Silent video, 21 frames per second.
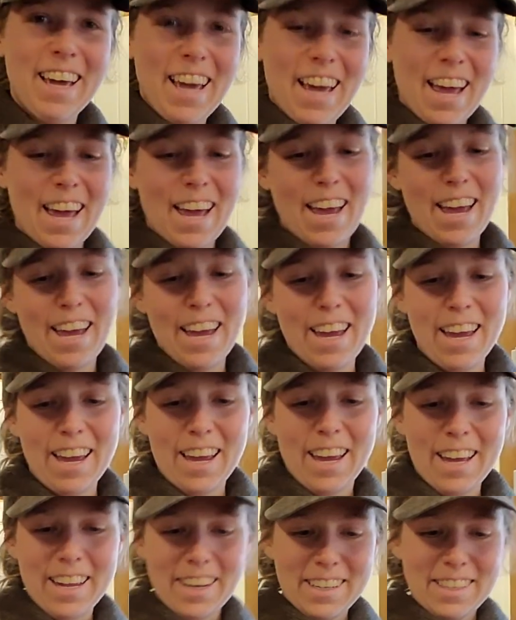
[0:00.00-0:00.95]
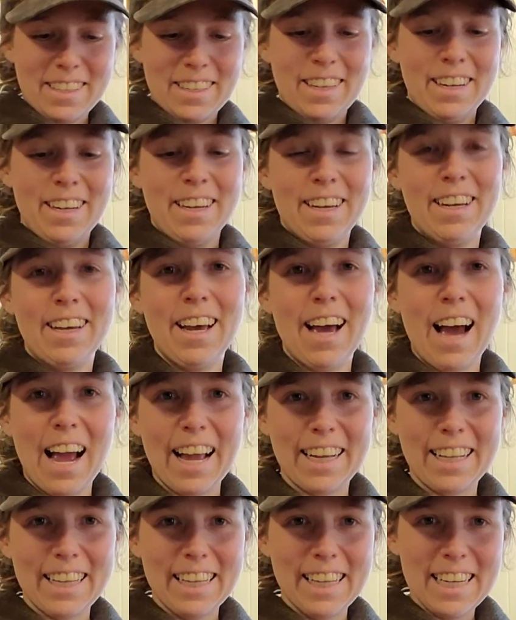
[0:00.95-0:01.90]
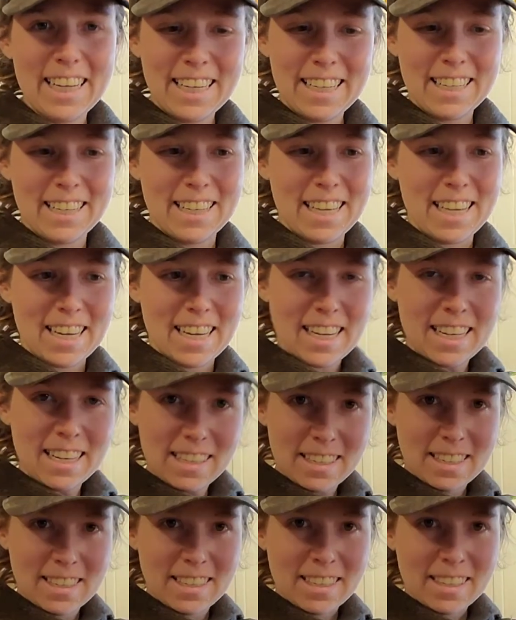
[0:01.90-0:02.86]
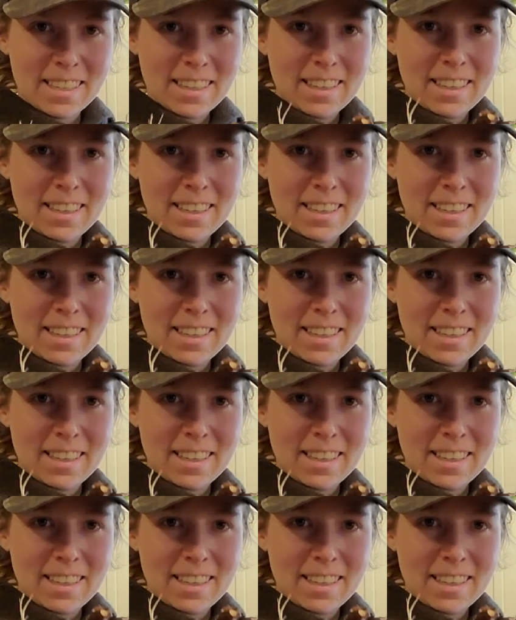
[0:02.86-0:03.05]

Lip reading: And I cleaned these.